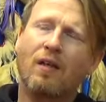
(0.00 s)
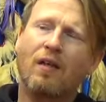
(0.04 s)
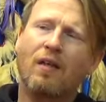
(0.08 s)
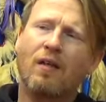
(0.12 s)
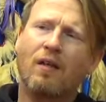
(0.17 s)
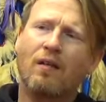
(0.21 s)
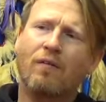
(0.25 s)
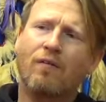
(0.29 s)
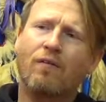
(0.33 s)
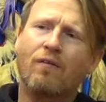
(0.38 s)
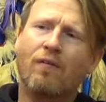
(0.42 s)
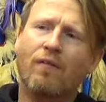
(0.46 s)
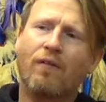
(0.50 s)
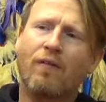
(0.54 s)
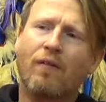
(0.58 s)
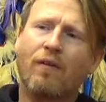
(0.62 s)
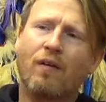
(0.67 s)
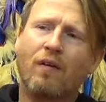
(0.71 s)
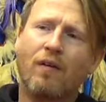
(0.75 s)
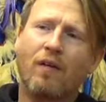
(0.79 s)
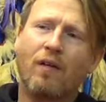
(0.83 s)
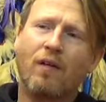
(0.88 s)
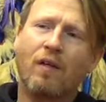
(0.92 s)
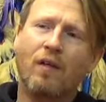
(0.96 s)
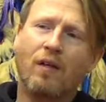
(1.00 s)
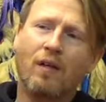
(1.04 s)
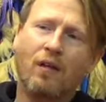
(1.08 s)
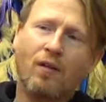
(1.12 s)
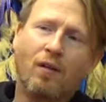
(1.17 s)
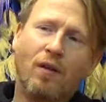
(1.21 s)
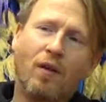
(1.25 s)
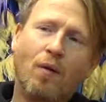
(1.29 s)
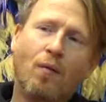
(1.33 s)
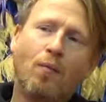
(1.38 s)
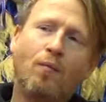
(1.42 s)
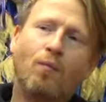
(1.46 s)
it
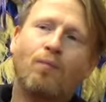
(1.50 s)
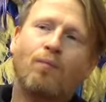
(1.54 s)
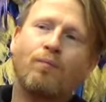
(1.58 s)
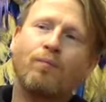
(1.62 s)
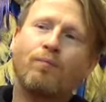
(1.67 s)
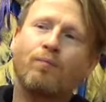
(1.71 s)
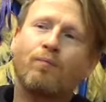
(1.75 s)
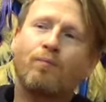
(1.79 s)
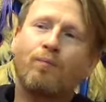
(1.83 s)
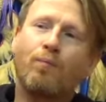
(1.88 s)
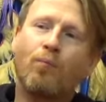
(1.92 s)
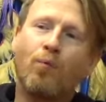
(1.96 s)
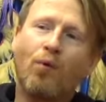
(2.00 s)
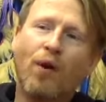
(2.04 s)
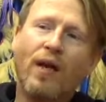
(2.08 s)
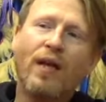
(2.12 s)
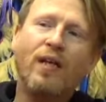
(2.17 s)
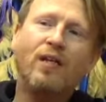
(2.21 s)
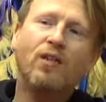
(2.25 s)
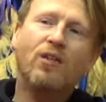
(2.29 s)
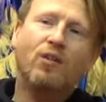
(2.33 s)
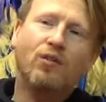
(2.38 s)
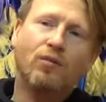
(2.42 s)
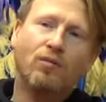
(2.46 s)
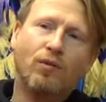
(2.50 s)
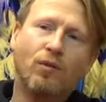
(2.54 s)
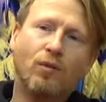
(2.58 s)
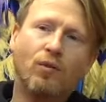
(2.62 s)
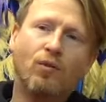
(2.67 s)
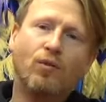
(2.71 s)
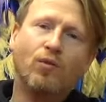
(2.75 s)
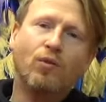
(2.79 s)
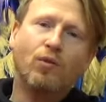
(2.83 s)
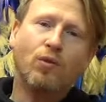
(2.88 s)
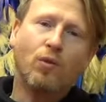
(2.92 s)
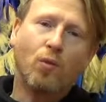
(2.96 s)
breaks the
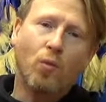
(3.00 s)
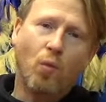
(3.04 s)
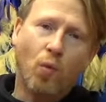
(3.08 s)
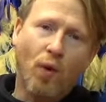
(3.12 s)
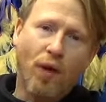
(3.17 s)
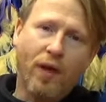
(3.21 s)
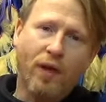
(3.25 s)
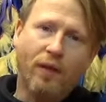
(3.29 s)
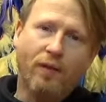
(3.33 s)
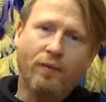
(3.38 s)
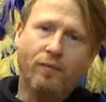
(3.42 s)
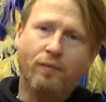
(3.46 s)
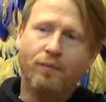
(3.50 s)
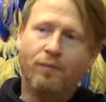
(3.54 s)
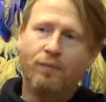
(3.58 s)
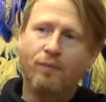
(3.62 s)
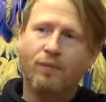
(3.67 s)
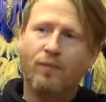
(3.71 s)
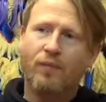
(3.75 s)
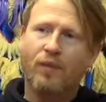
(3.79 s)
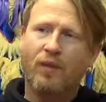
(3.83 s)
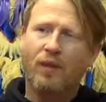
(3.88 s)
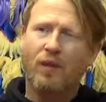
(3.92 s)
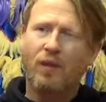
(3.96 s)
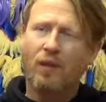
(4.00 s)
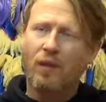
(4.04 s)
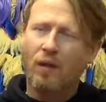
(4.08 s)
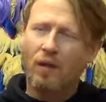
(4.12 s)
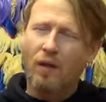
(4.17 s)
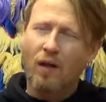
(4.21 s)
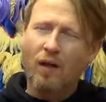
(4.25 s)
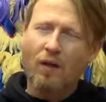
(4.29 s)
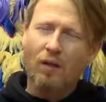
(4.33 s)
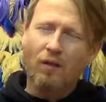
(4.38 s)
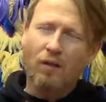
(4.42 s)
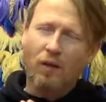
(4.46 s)
rules to win.
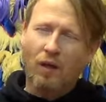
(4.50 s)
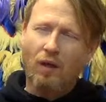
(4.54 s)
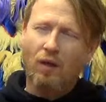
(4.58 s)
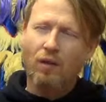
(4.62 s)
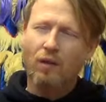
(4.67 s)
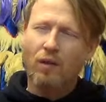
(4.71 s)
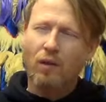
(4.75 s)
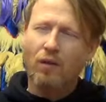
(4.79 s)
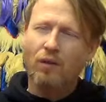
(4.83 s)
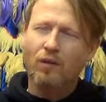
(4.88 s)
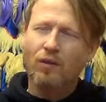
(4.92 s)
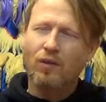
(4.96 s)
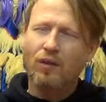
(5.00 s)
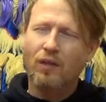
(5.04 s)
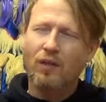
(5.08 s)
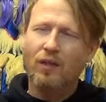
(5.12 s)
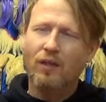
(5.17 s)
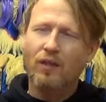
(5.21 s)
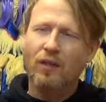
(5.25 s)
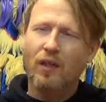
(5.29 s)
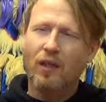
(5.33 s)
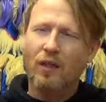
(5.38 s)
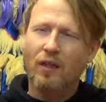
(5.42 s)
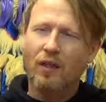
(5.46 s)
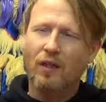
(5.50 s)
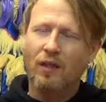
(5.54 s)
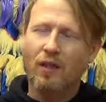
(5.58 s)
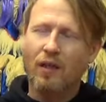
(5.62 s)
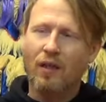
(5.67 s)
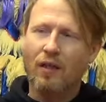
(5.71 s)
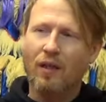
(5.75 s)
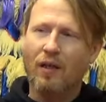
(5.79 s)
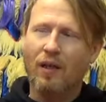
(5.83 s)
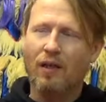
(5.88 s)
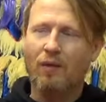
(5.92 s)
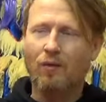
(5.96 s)
I'll go into detail in the.
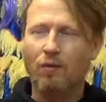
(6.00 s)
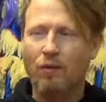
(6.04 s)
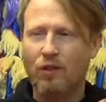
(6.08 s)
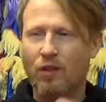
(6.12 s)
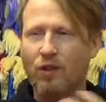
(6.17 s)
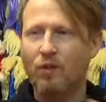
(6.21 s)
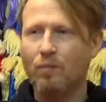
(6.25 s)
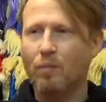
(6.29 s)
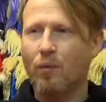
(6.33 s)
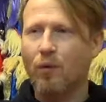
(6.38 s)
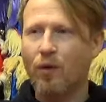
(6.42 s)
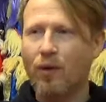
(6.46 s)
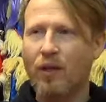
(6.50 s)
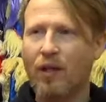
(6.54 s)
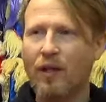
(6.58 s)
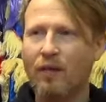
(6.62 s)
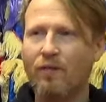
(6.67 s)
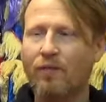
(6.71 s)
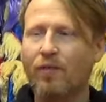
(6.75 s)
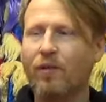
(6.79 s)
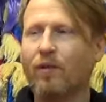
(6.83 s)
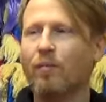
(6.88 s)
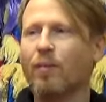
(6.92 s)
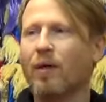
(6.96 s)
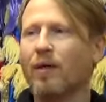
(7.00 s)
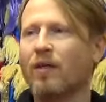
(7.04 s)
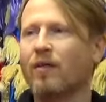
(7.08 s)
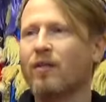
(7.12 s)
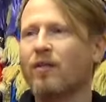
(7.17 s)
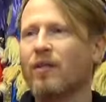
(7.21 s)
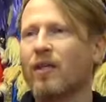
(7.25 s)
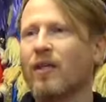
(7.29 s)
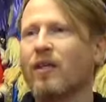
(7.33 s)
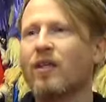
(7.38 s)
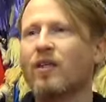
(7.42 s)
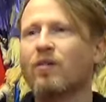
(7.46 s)
I don't want to spoil anything about the
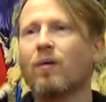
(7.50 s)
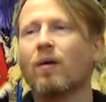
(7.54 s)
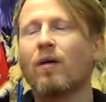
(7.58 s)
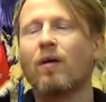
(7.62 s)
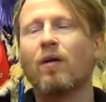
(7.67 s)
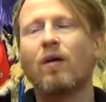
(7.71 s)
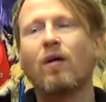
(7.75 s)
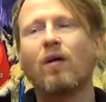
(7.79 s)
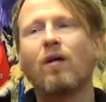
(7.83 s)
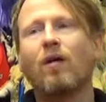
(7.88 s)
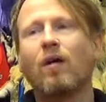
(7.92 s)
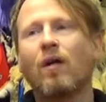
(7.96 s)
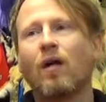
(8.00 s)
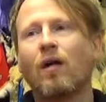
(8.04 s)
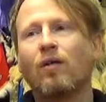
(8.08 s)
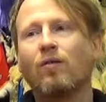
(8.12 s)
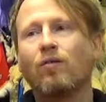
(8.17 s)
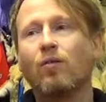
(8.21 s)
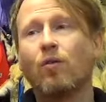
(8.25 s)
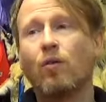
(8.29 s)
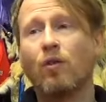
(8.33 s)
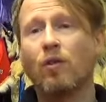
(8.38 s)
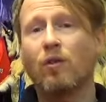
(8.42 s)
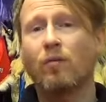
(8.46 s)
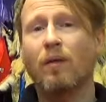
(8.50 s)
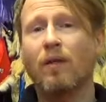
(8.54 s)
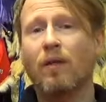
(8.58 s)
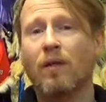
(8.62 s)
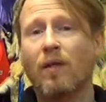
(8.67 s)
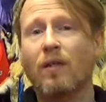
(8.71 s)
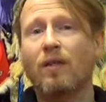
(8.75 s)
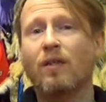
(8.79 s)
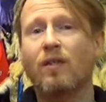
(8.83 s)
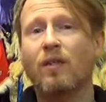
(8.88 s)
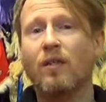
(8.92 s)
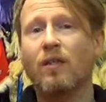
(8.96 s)
techniques, but I'll talk to you about
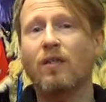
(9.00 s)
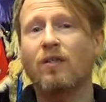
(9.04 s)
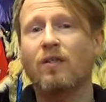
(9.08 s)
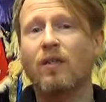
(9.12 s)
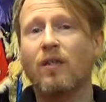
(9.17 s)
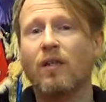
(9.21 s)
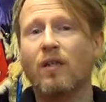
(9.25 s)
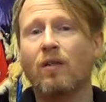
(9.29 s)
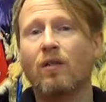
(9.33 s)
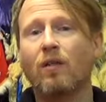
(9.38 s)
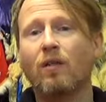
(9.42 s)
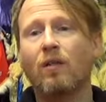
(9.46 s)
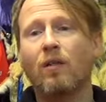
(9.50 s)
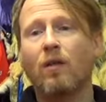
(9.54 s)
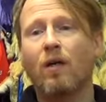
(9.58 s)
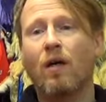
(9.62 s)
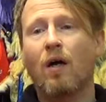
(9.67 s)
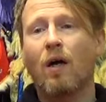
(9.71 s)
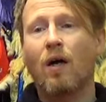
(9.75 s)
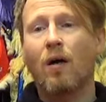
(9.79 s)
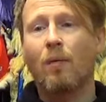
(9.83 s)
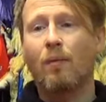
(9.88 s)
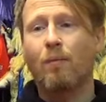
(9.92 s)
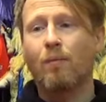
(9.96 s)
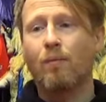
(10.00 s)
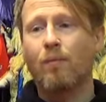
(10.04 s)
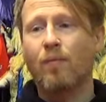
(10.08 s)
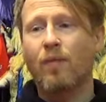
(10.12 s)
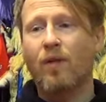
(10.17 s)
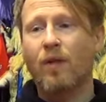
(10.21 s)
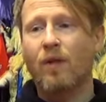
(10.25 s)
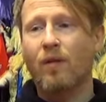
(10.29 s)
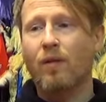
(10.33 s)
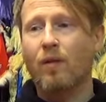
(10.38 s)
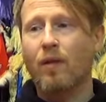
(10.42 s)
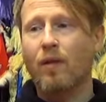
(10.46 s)
that in detail
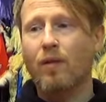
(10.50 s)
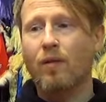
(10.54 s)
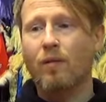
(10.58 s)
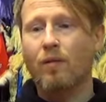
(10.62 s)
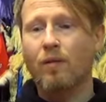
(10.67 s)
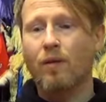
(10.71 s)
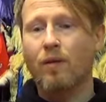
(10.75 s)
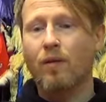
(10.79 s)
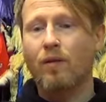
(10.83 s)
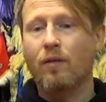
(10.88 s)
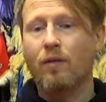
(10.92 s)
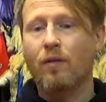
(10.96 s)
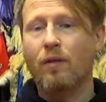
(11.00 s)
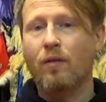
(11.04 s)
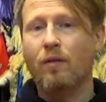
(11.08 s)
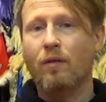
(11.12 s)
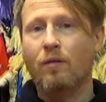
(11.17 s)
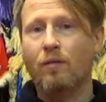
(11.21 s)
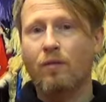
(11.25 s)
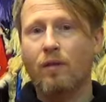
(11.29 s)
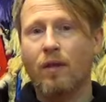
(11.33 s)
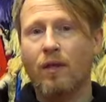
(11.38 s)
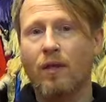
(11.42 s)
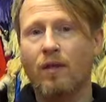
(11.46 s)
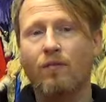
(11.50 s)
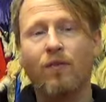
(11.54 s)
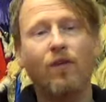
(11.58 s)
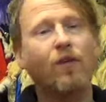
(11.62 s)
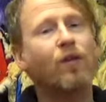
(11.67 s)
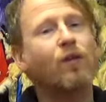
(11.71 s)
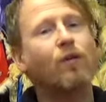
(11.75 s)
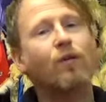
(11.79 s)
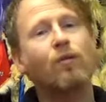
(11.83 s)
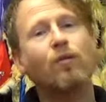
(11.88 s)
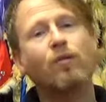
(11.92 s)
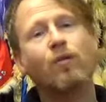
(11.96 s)
in the later
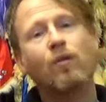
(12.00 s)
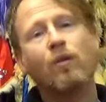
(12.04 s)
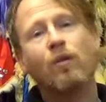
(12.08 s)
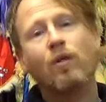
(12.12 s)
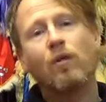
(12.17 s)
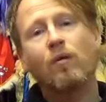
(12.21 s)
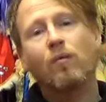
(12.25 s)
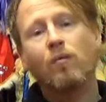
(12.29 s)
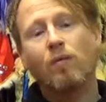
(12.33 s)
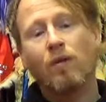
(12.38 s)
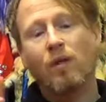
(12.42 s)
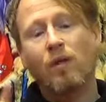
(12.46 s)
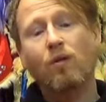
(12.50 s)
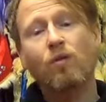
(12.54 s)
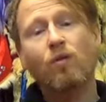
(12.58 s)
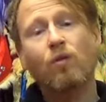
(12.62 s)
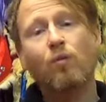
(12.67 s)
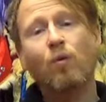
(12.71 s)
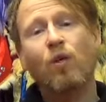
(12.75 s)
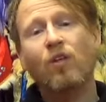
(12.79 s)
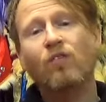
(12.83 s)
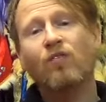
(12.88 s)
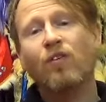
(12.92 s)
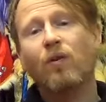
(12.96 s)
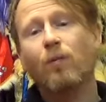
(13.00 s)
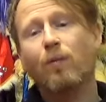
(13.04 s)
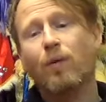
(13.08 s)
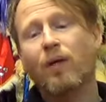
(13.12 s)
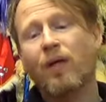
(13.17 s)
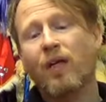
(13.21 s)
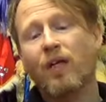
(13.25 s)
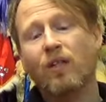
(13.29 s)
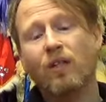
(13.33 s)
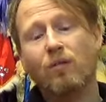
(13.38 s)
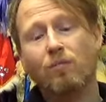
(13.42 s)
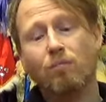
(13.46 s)
videos. But it also works very well
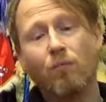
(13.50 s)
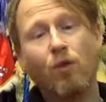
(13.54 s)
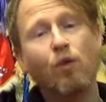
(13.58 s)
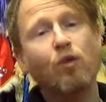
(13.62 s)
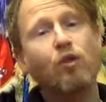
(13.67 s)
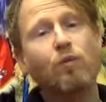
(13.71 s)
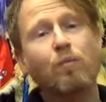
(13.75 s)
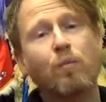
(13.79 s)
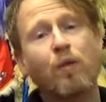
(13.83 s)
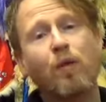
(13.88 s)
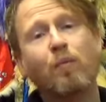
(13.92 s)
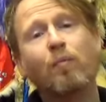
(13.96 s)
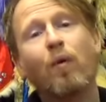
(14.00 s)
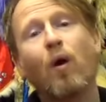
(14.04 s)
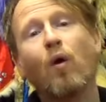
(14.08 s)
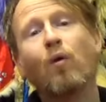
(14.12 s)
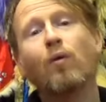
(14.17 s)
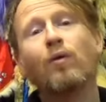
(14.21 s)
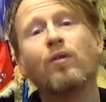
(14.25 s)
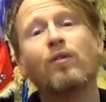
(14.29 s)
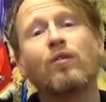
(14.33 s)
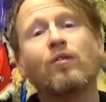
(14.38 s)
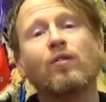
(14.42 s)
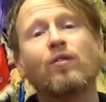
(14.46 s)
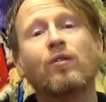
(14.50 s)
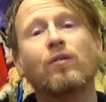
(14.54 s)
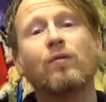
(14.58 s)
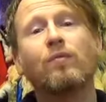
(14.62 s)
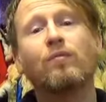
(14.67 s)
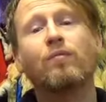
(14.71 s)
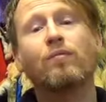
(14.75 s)
against multiple opponents